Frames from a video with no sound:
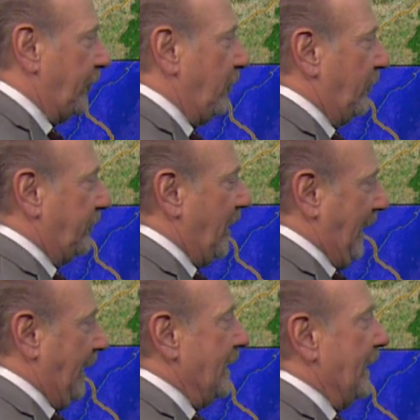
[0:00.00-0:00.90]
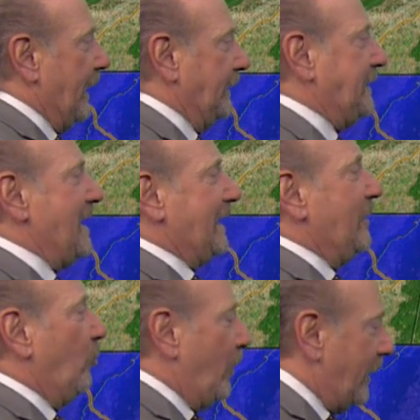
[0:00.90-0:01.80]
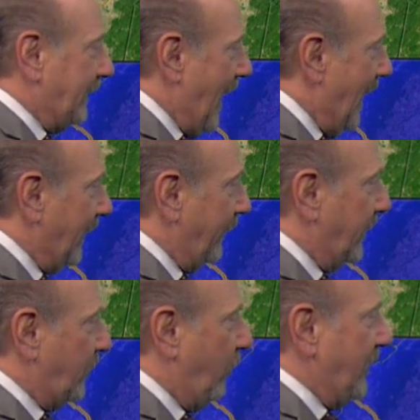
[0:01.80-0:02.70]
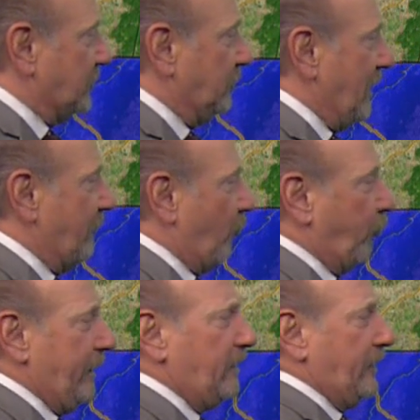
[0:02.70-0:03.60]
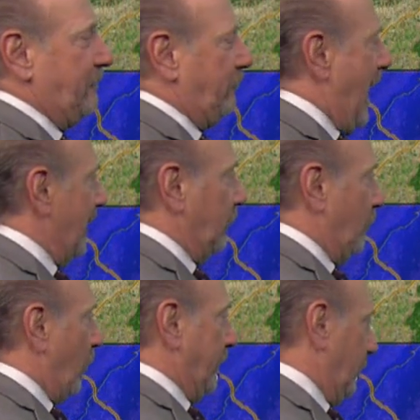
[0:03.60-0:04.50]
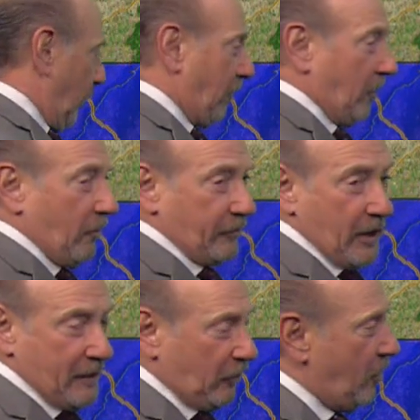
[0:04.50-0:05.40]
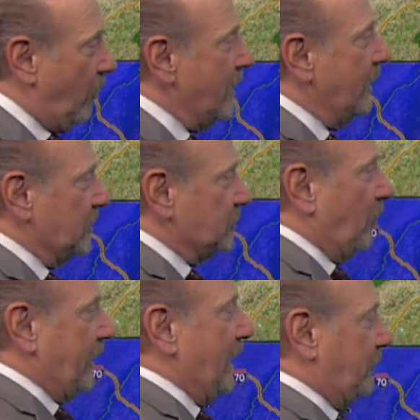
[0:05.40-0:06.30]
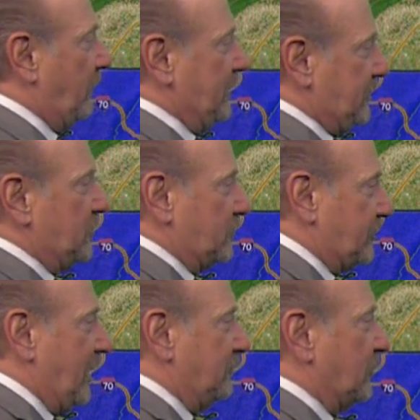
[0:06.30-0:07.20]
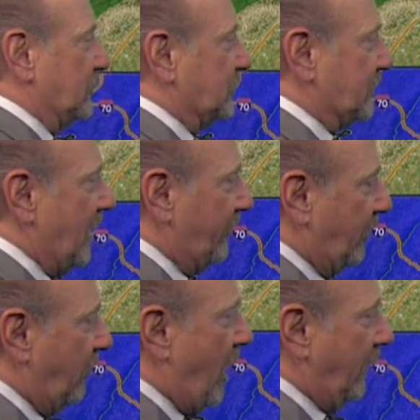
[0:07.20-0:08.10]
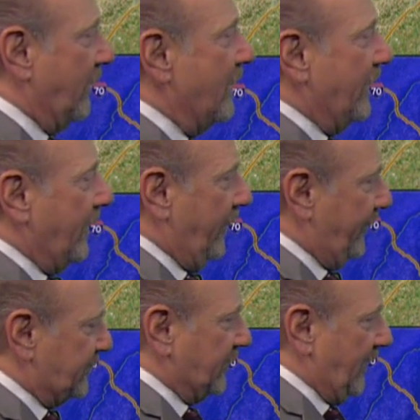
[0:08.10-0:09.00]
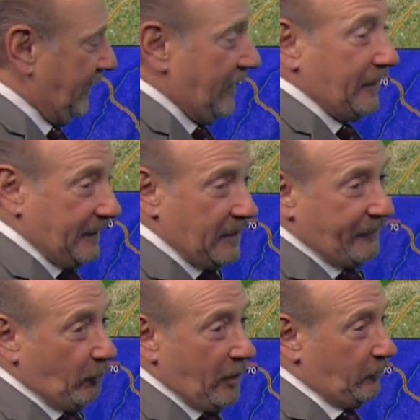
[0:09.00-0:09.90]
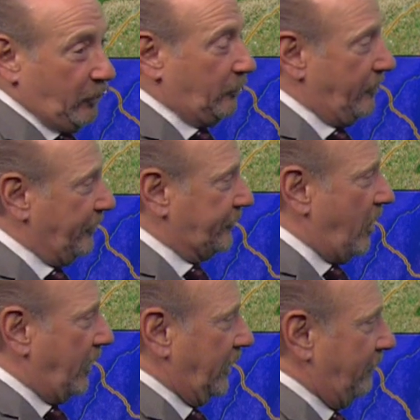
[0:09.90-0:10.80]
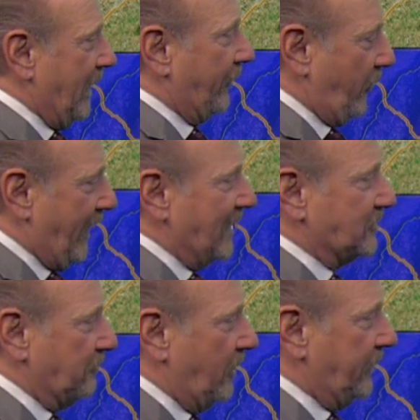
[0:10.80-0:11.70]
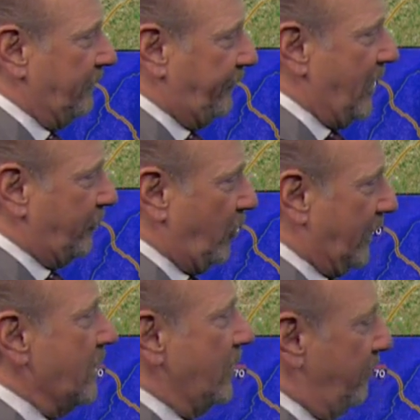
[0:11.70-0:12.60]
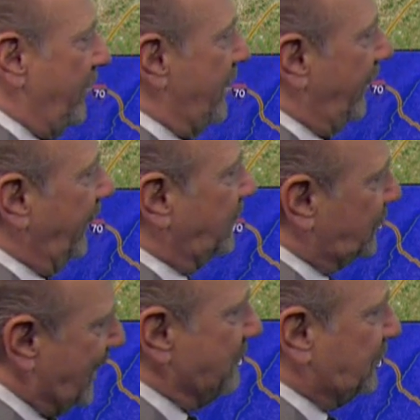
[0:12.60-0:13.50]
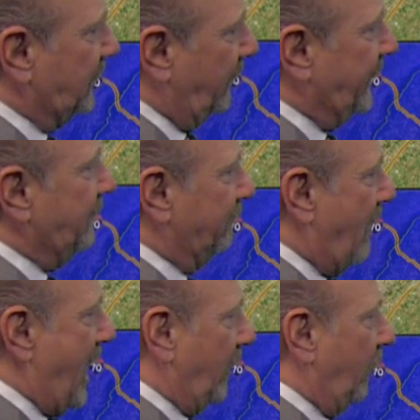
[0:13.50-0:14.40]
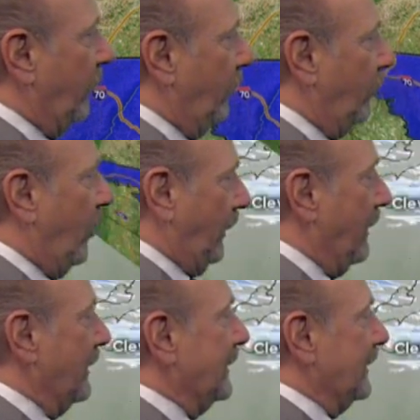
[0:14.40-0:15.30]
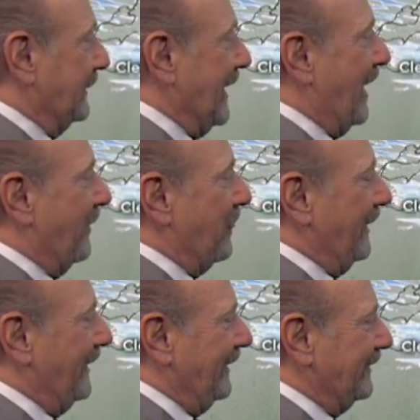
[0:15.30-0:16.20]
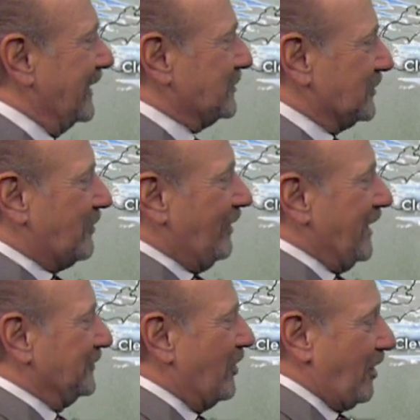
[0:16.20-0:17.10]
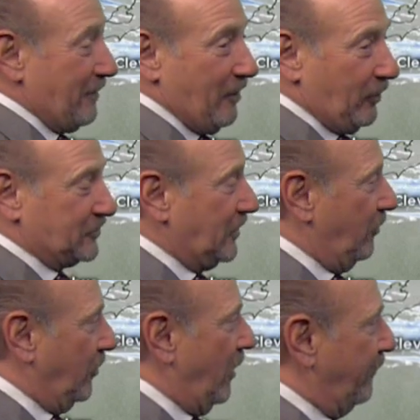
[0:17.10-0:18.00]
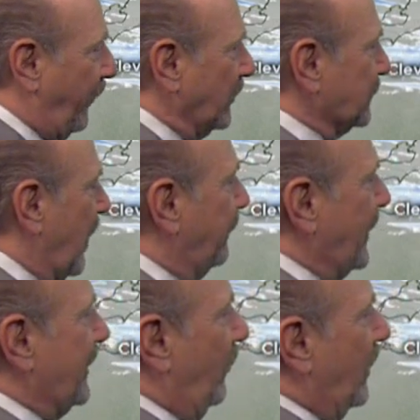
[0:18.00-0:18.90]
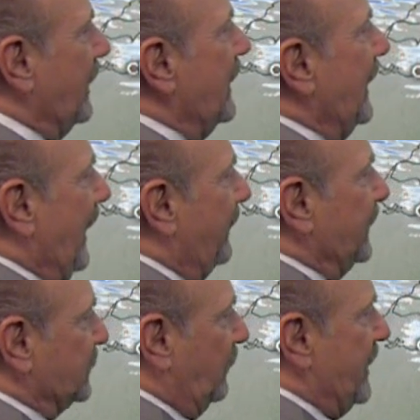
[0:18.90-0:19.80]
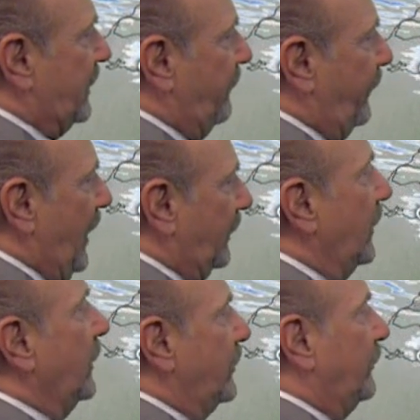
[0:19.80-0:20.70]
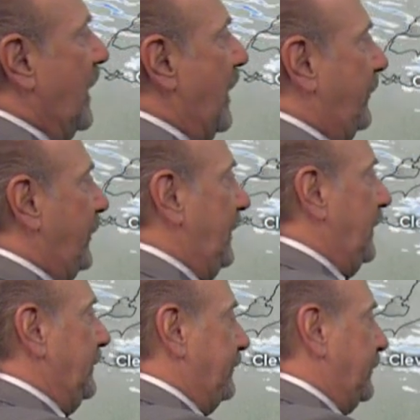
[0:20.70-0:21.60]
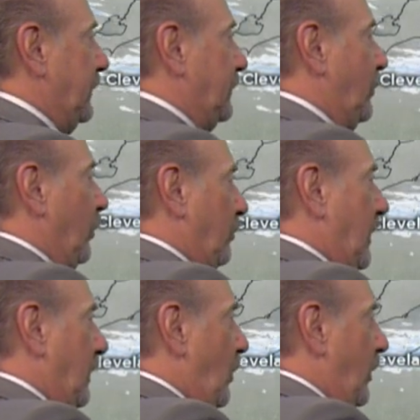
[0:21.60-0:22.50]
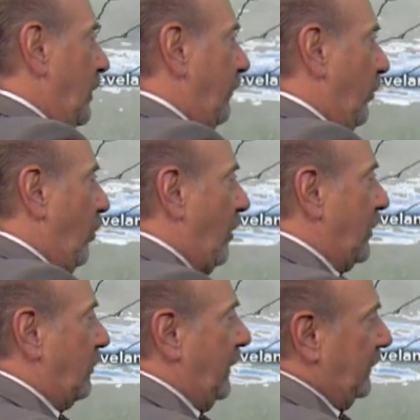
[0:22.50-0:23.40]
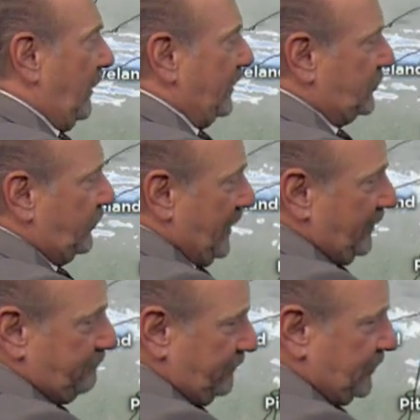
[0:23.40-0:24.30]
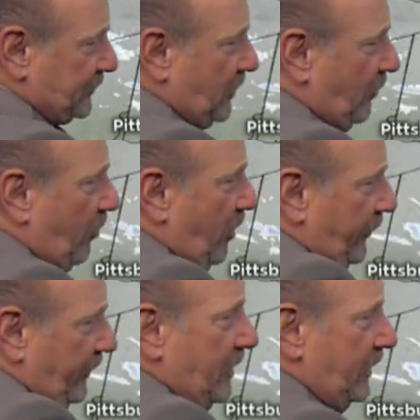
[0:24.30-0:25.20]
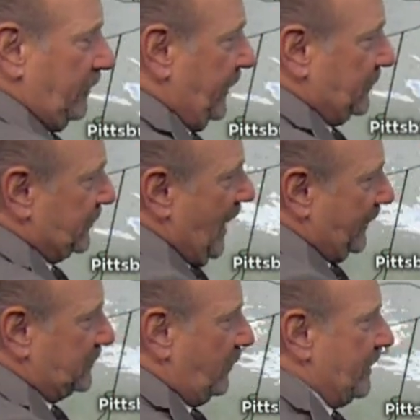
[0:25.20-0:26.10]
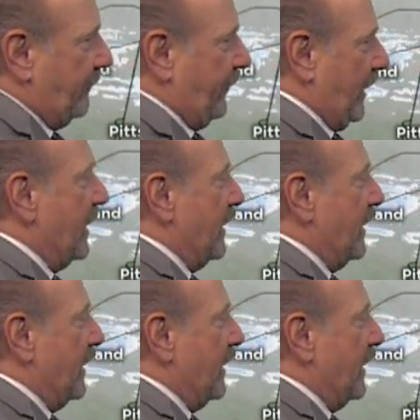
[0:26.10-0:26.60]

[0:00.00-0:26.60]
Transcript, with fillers: through the day. Uh, taking wind out of the equation, we have a really mild morning. Your normal overnight low, 28 degrees. These are temperatures at 7 o'clock. Uh, and this, and again, if it wasn't wind, we'd be talking about the last Monday in February being an exceptionally mild one. Now, let's just go ahead and talk about what's going on. First off, take a look at this lake effect. You've got the cooler air going over the warmer Great Lakes. You get snow on the lee side. It's lake effect.